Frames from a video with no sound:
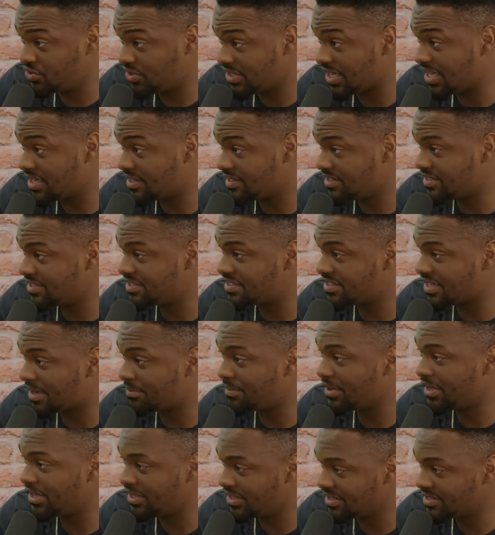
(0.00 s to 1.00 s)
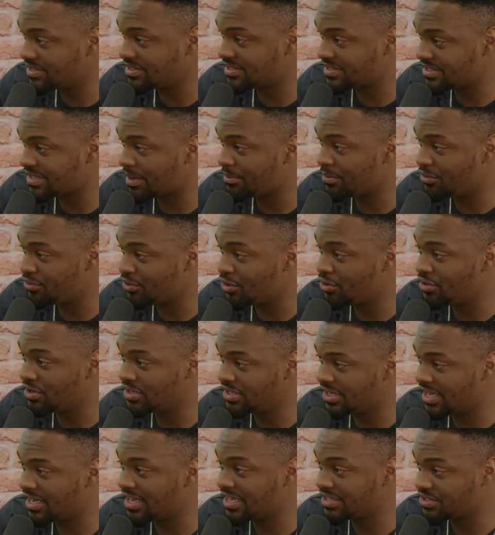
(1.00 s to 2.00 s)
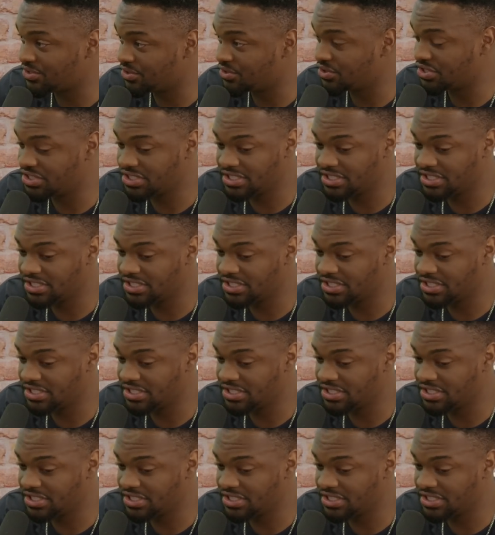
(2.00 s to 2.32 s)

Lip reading: You said Sammy Rowland, yeah, that's your